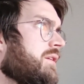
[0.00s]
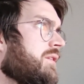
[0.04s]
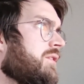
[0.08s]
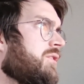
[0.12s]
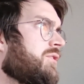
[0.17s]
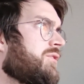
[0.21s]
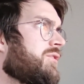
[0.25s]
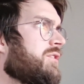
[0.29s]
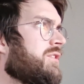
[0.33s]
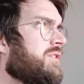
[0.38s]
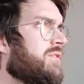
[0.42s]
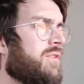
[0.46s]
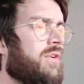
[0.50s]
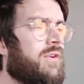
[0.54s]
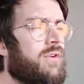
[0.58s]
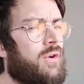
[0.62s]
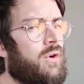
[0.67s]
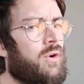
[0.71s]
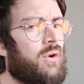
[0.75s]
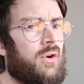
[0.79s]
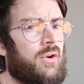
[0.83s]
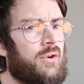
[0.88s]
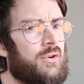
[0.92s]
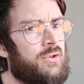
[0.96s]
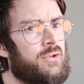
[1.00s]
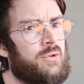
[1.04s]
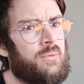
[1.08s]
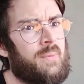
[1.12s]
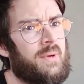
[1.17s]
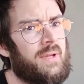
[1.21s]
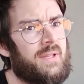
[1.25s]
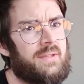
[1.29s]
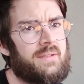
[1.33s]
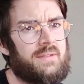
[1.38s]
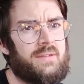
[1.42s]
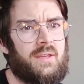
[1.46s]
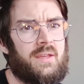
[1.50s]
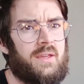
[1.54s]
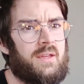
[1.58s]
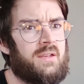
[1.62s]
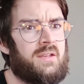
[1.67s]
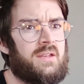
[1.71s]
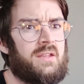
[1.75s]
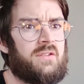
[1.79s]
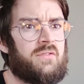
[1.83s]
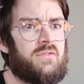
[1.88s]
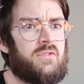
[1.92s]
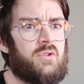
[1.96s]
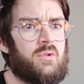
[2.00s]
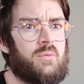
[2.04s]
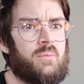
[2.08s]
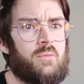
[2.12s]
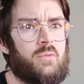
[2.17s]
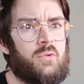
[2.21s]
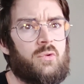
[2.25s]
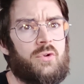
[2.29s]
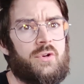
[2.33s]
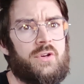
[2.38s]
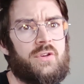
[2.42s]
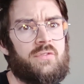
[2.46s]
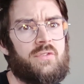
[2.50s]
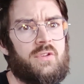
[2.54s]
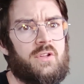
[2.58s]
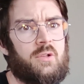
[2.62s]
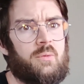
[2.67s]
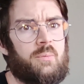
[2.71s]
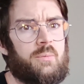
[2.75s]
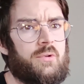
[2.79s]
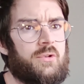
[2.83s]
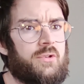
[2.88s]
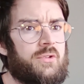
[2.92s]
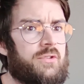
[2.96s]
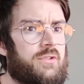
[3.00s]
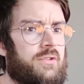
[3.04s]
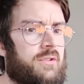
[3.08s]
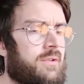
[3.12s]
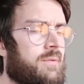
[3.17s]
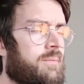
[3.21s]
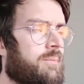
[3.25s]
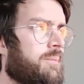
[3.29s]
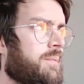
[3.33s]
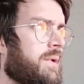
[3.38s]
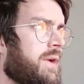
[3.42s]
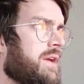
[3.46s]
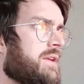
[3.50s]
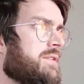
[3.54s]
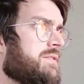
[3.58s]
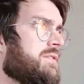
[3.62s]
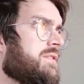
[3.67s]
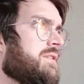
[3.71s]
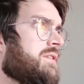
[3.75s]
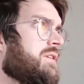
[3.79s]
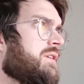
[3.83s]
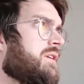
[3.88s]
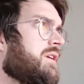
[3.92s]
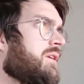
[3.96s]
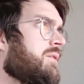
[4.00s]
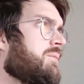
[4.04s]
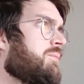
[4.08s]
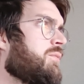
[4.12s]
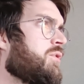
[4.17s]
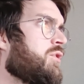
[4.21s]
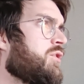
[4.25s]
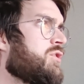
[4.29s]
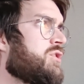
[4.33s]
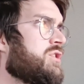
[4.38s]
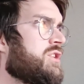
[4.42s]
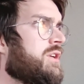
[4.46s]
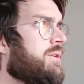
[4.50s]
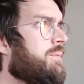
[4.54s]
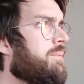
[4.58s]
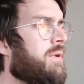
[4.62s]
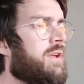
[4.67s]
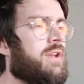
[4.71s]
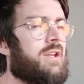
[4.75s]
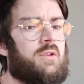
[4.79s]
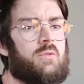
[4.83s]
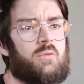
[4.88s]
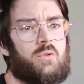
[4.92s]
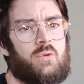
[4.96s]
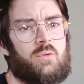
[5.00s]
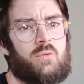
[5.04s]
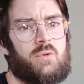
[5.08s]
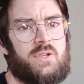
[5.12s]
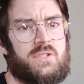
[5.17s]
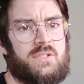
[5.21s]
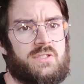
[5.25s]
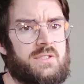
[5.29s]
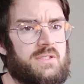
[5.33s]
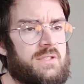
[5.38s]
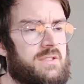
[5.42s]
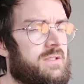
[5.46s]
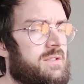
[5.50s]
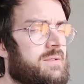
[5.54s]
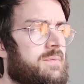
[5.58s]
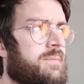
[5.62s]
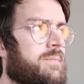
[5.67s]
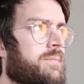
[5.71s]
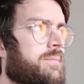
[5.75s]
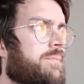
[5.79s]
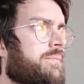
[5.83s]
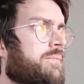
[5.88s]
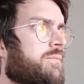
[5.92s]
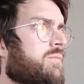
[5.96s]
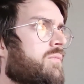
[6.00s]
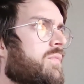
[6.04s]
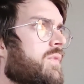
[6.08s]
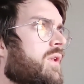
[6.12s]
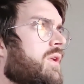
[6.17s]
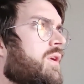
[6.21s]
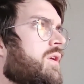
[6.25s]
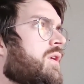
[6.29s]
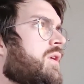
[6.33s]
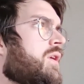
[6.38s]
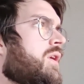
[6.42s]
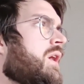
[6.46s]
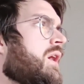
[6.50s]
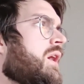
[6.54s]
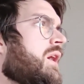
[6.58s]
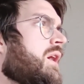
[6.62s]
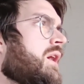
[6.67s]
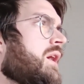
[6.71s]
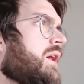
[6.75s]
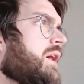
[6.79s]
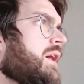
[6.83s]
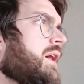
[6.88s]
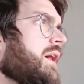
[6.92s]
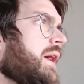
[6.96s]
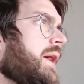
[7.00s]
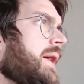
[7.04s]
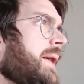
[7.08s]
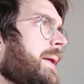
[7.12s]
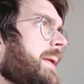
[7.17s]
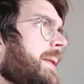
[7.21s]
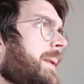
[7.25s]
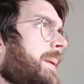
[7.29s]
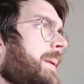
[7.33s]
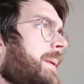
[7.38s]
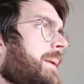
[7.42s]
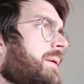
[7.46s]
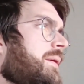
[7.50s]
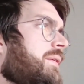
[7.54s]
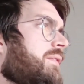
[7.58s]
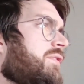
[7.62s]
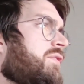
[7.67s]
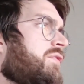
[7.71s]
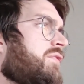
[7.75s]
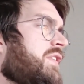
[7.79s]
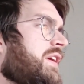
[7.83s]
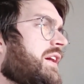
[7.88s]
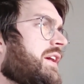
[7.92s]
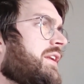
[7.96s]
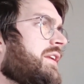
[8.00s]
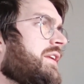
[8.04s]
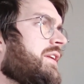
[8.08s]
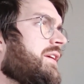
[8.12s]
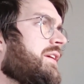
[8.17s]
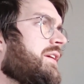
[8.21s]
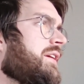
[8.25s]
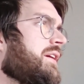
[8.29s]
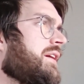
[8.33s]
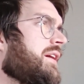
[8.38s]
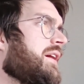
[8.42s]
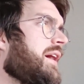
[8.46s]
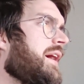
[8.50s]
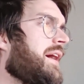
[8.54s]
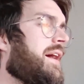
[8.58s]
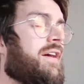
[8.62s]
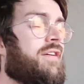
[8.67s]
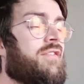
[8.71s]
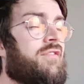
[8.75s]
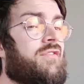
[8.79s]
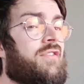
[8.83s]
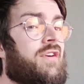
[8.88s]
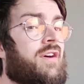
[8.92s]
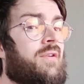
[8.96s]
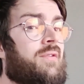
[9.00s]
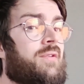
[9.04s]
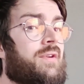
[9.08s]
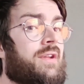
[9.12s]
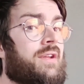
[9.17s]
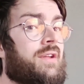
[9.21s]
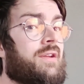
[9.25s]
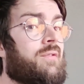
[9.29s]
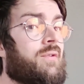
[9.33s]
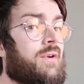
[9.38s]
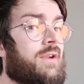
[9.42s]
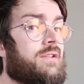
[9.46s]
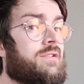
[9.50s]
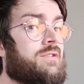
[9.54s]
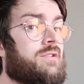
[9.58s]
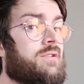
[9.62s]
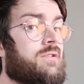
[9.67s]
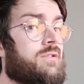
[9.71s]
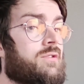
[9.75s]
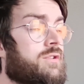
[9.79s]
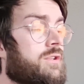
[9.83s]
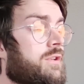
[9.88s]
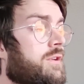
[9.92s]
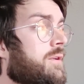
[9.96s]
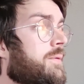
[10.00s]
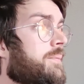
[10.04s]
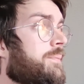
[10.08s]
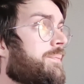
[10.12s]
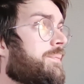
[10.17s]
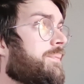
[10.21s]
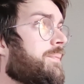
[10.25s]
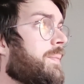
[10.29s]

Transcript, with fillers: also it's very hard to maintain if you're more developers passing and merging many requests. And finally, I have found a great solution.